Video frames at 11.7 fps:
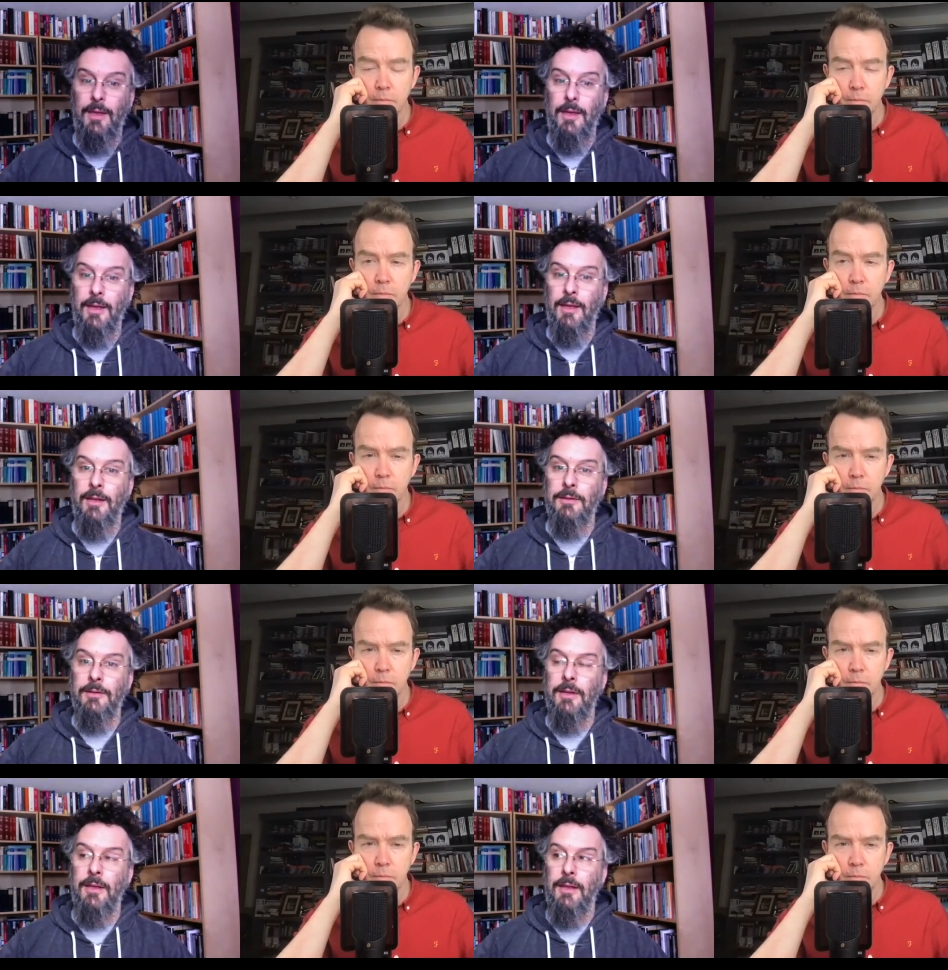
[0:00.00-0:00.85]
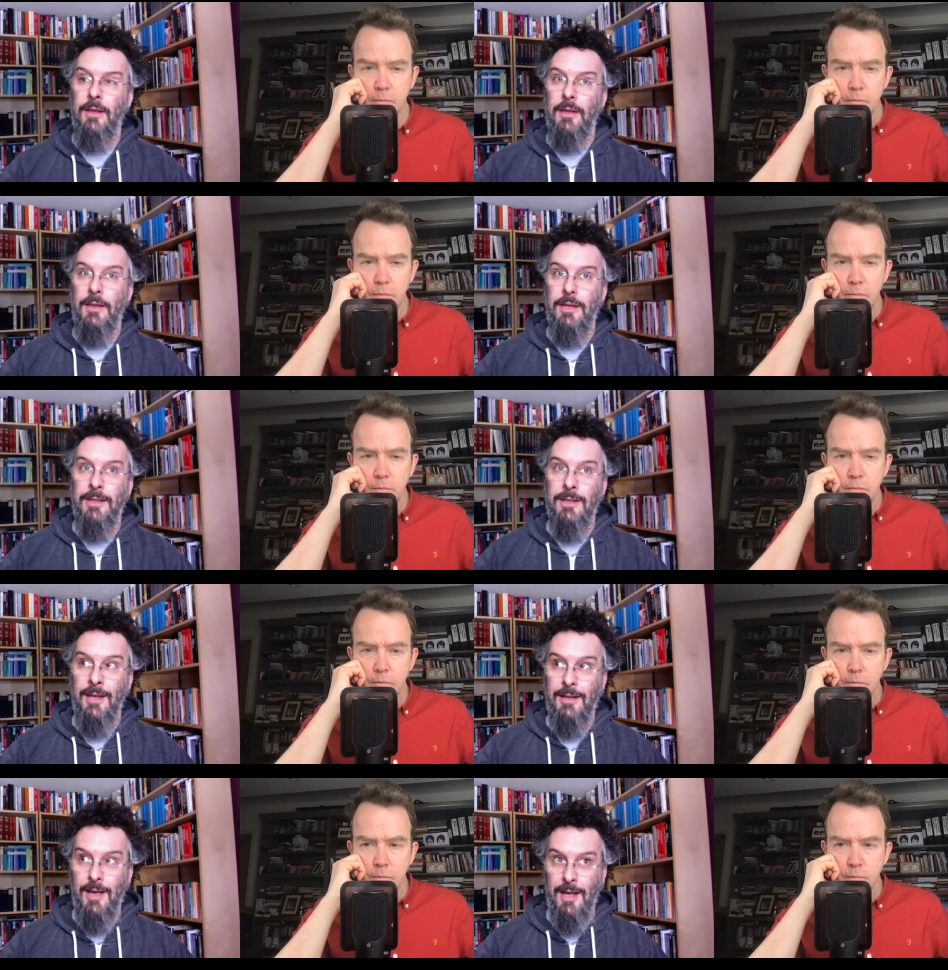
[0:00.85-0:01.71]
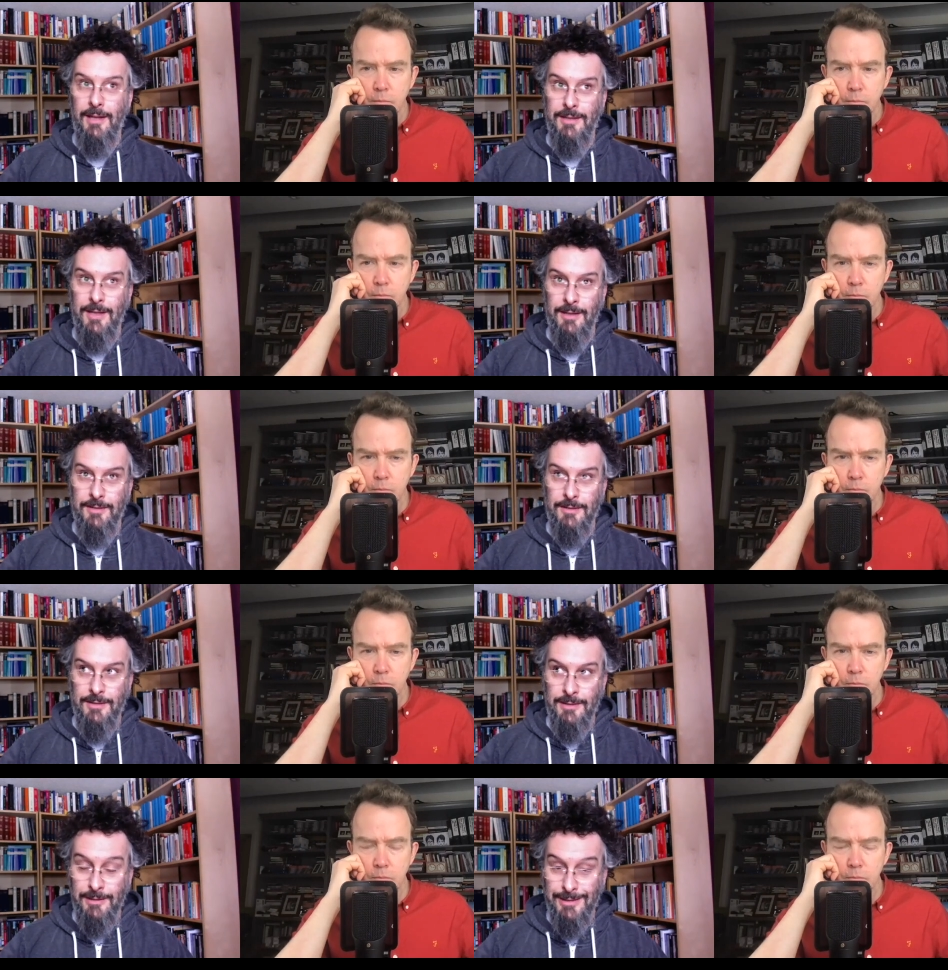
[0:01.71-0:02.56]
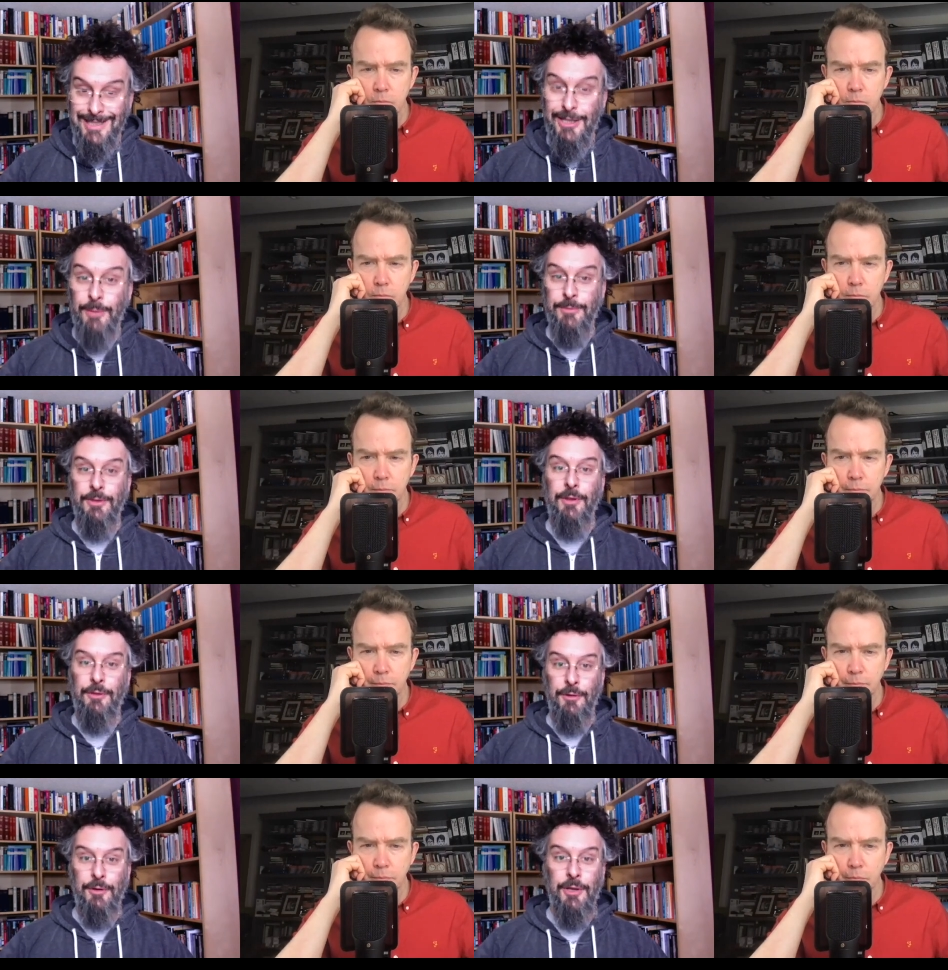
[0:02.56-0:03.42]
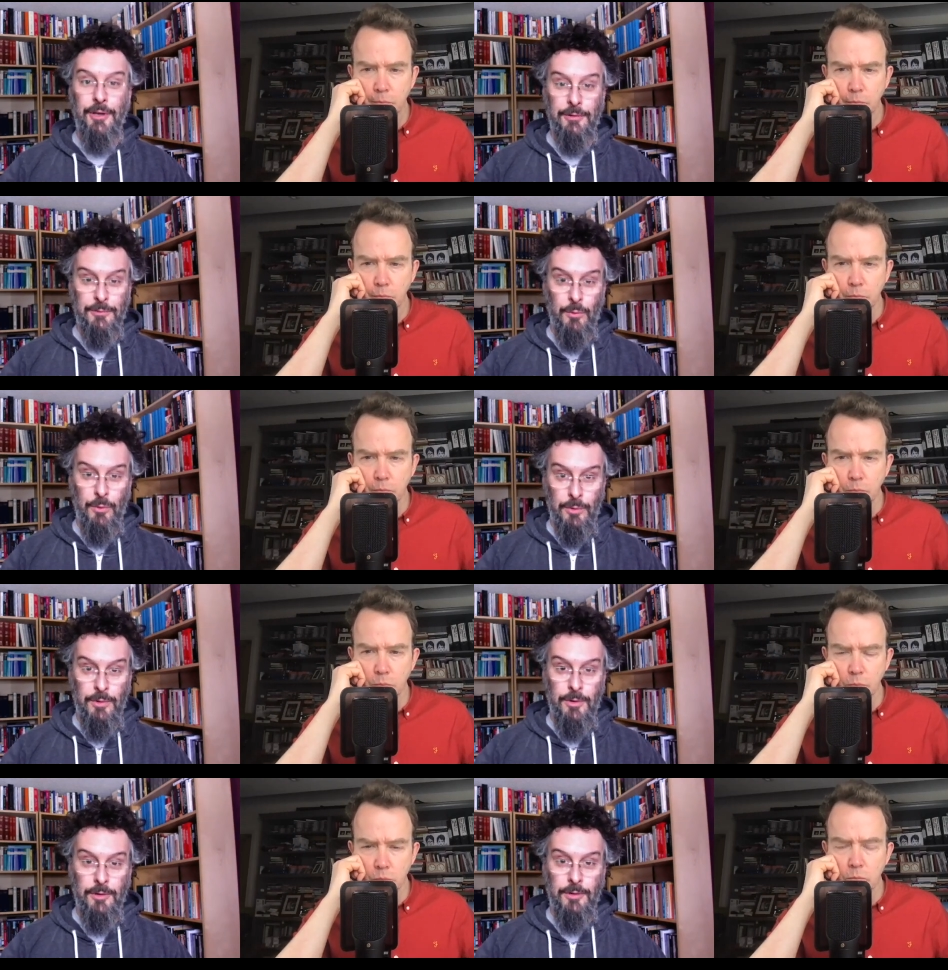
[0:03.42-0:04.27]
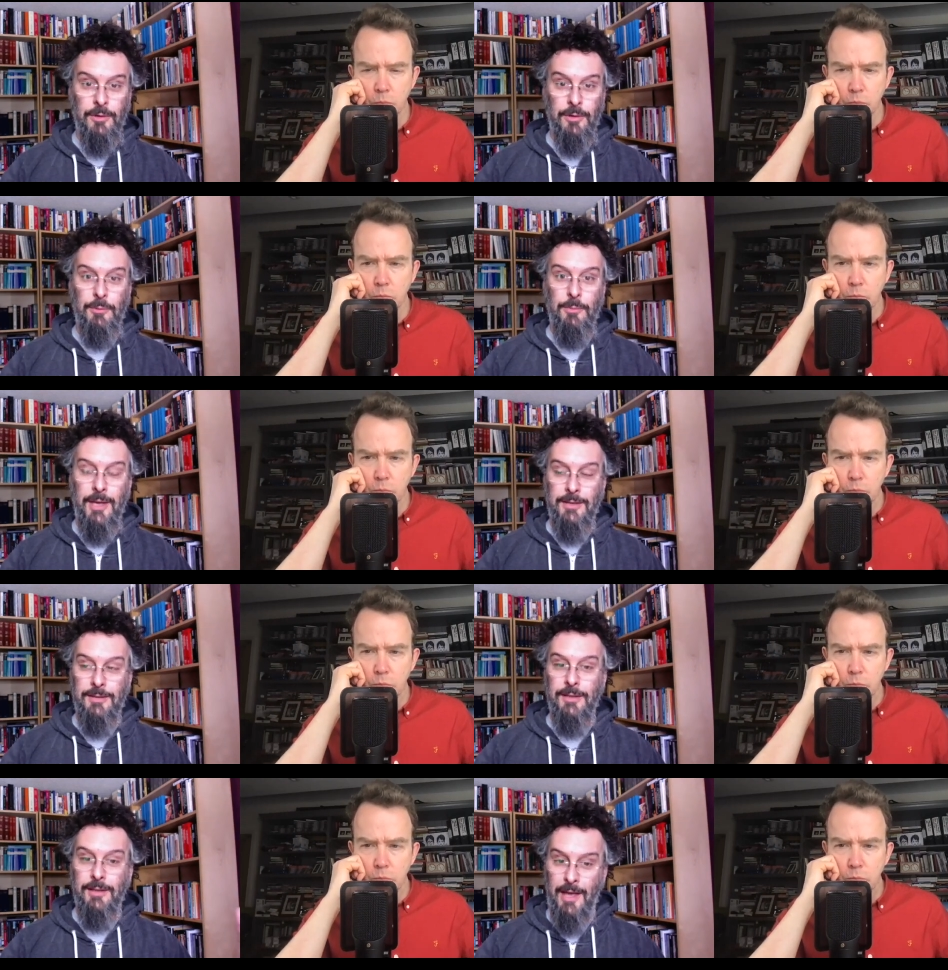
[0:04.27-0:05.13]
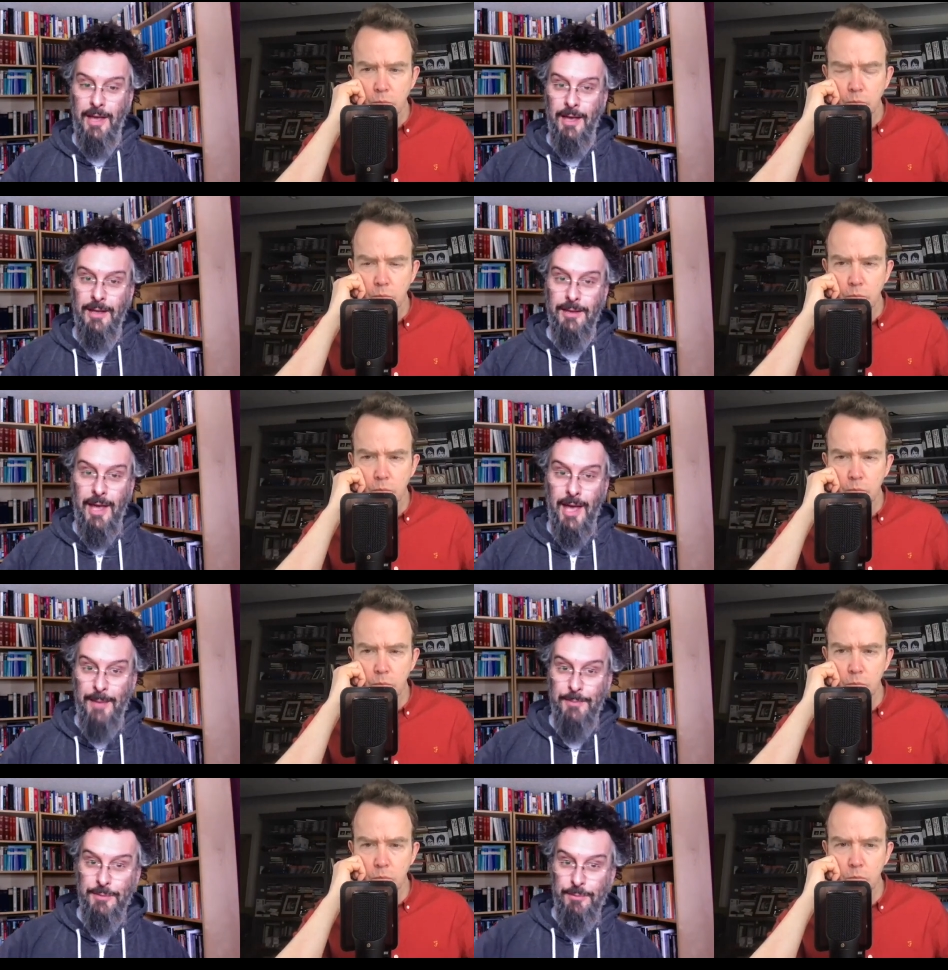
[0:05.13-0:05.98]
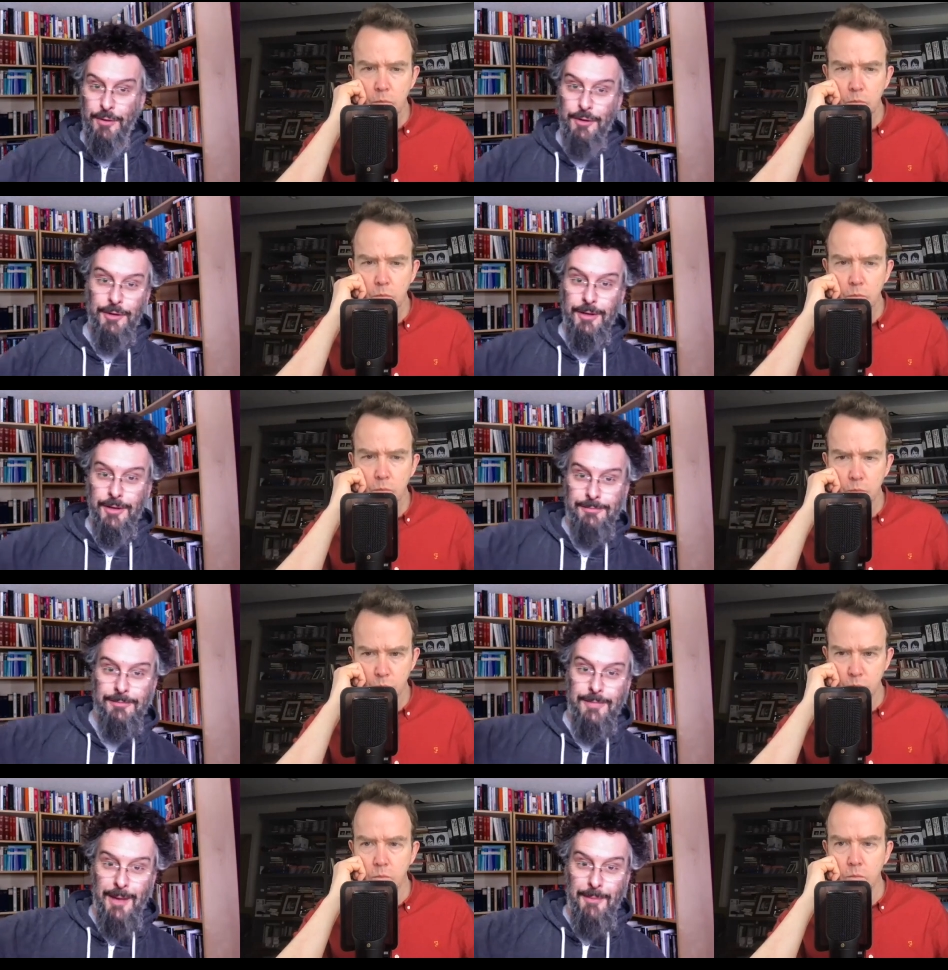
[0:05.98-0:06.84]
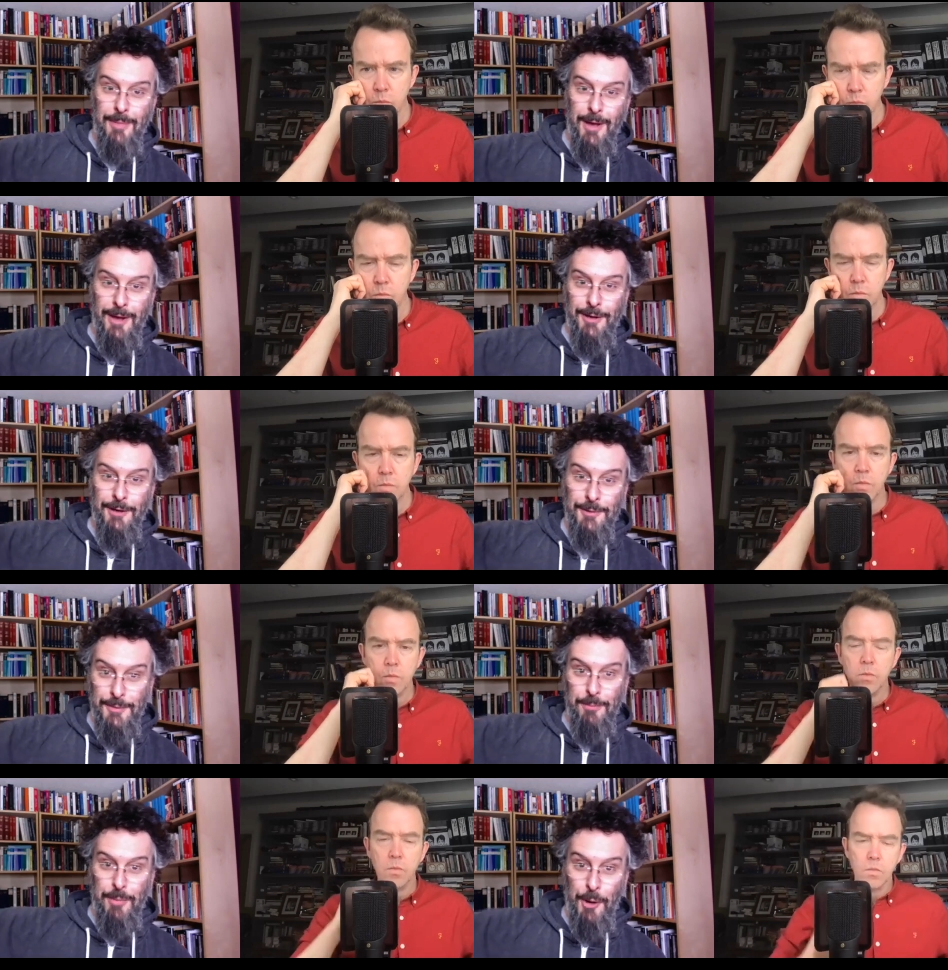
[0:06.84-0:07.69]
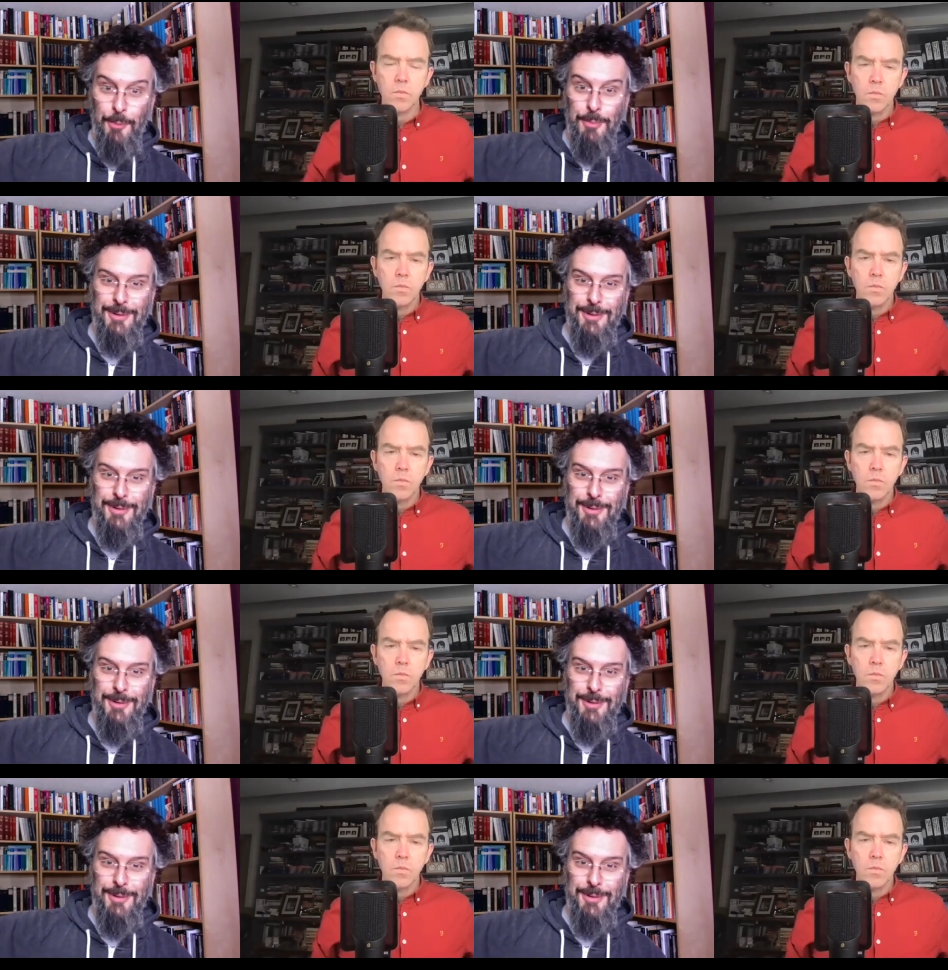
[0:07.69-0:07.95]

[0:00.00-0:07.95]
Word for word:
Speaker 1: And in that context, in the lead up to the 30 Years' War, you basically had the Habsburg mm-hmm. Empire and the Pope